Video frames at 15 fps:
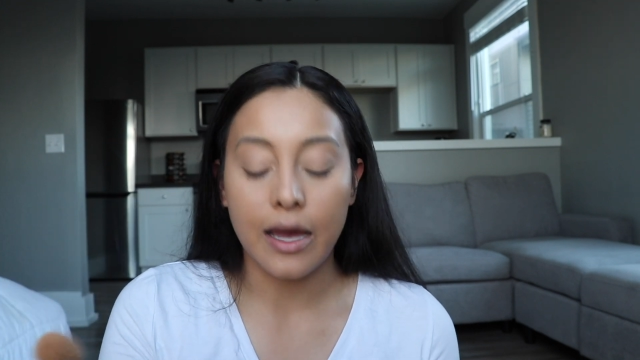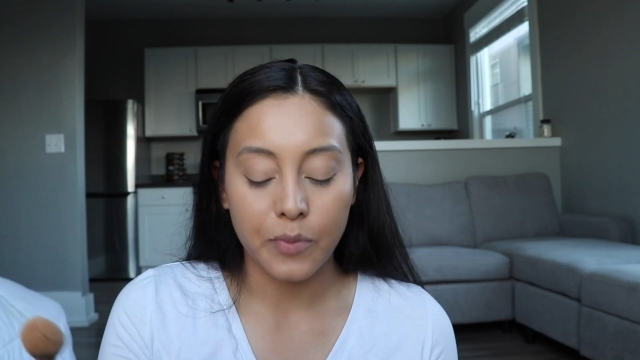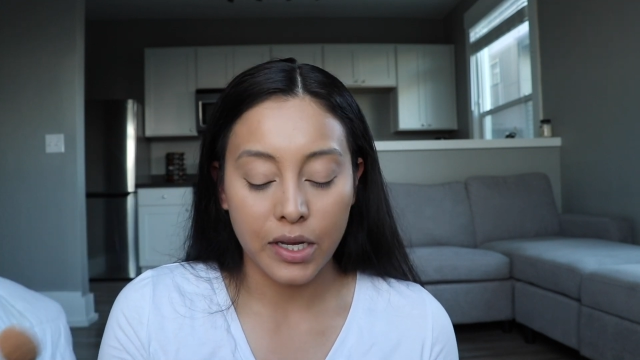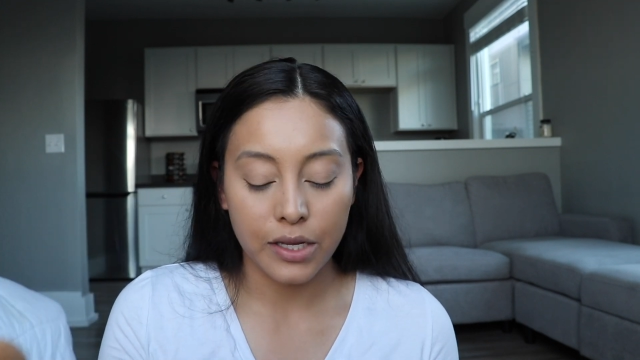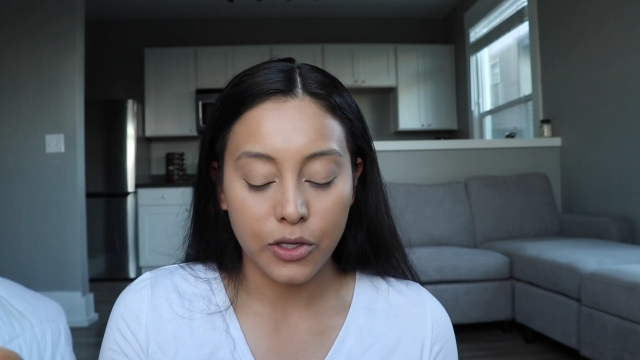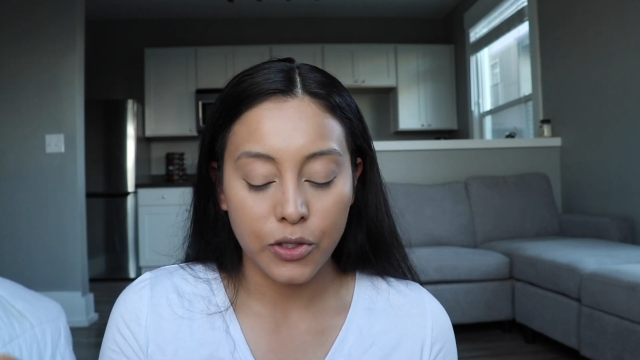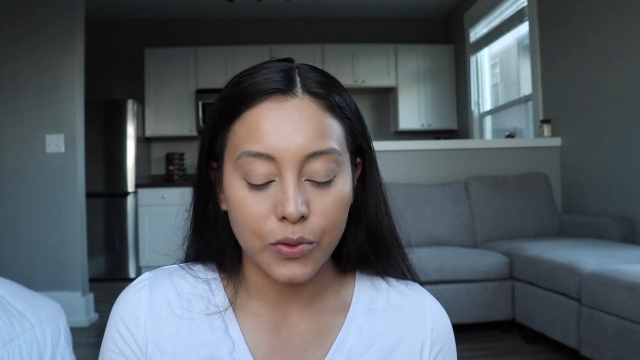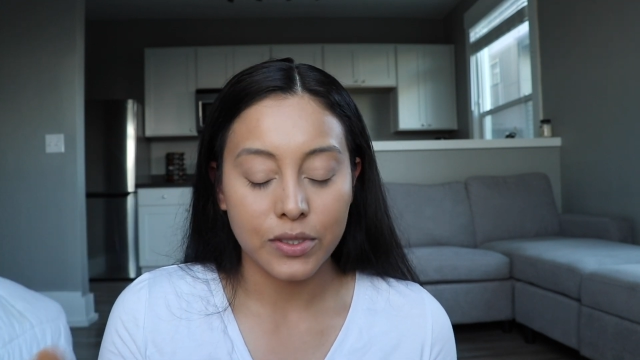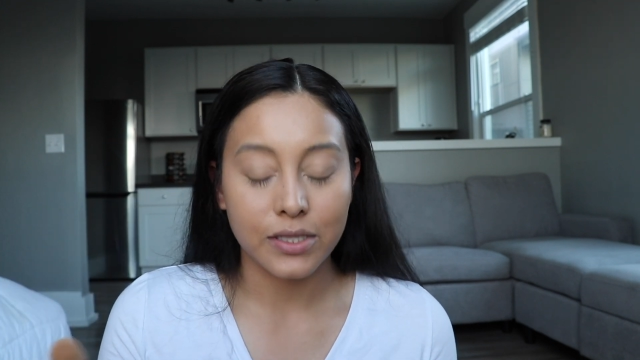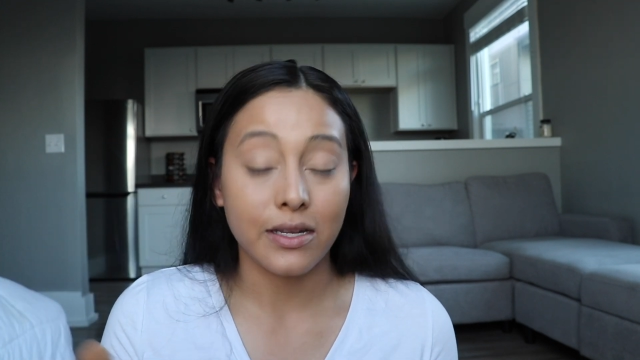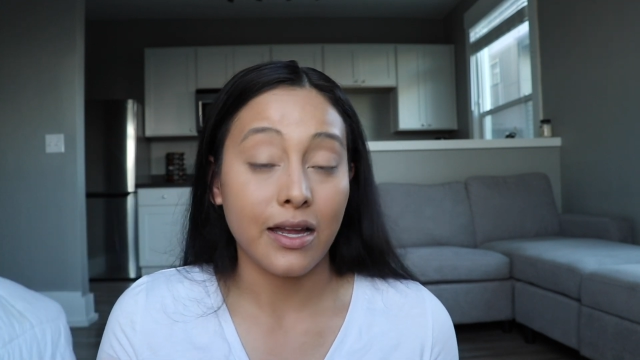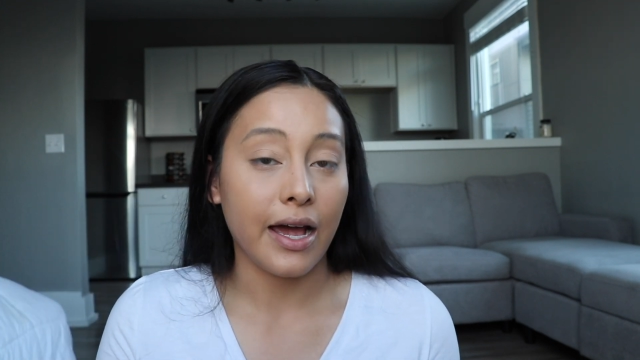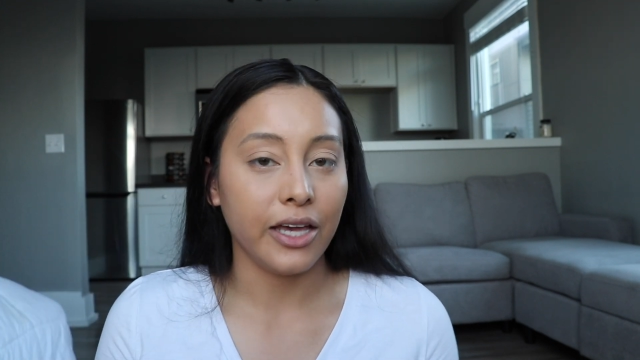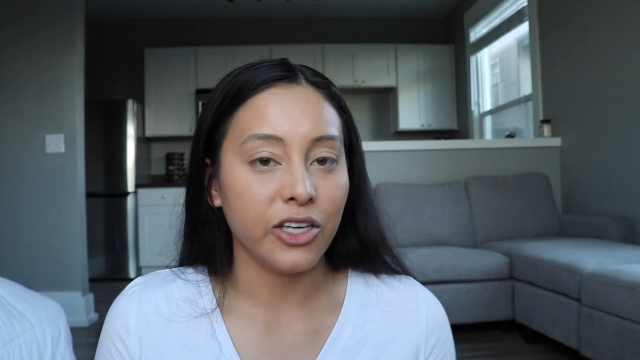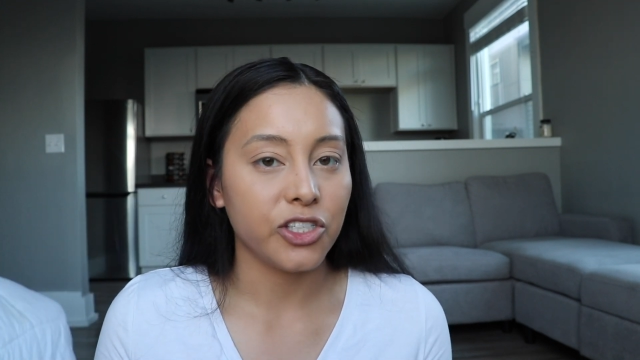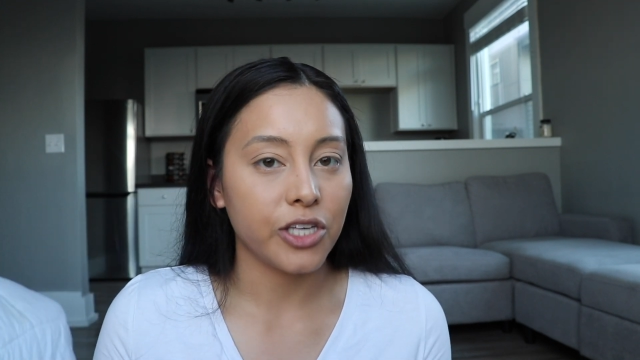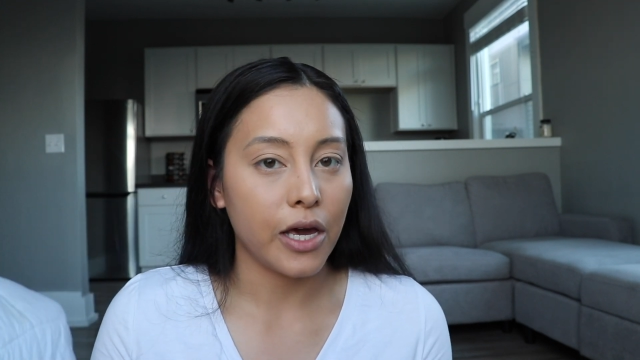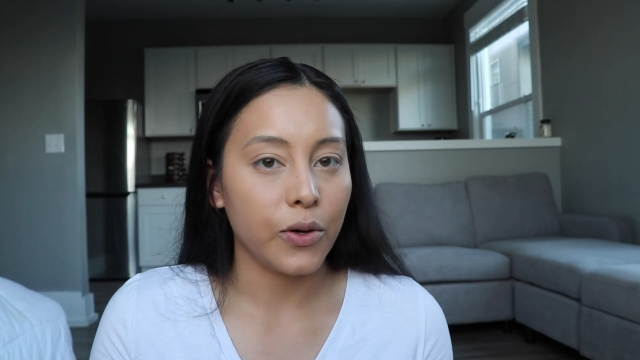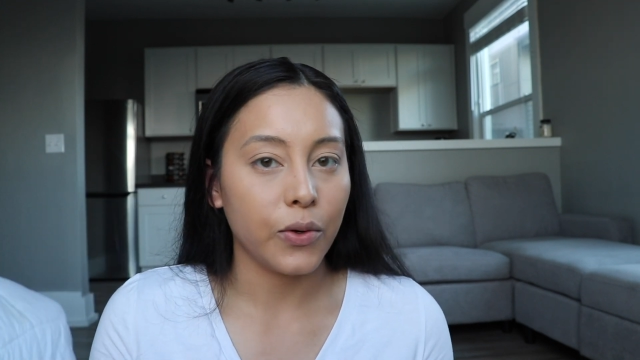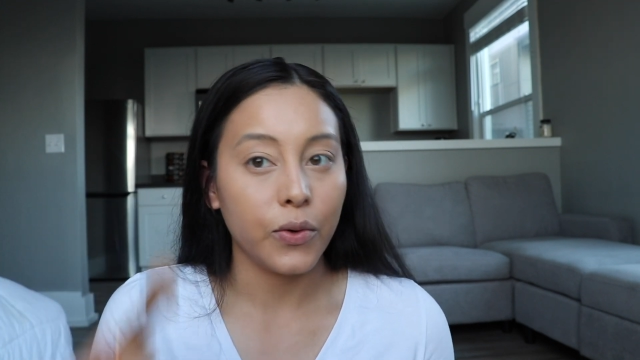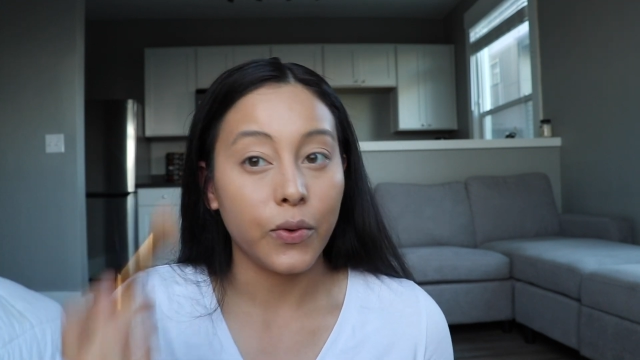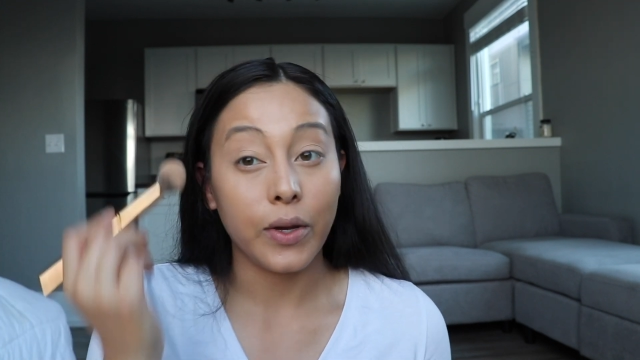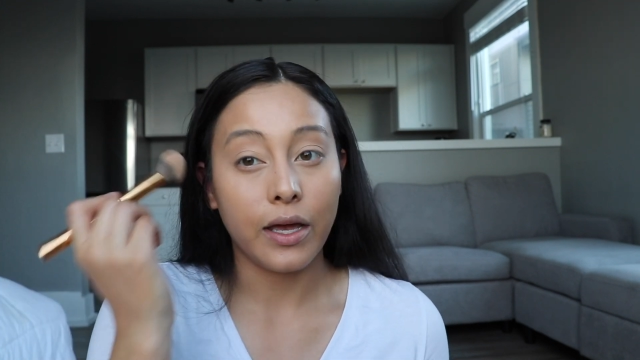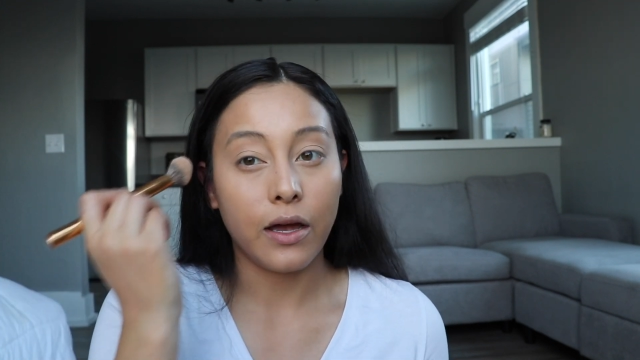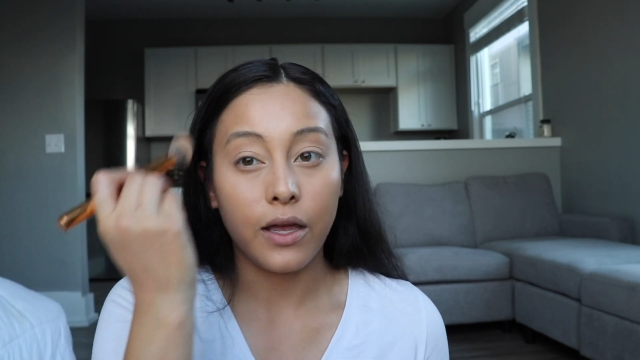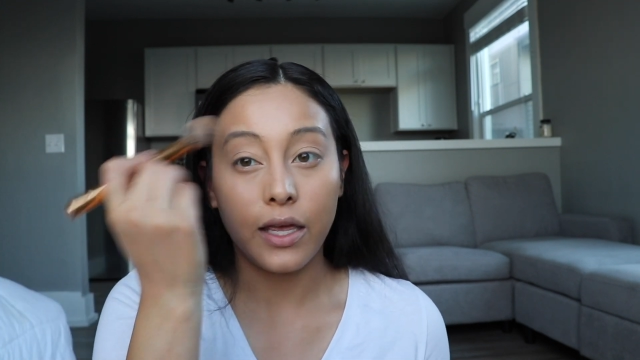I'm going to use the eyeshadow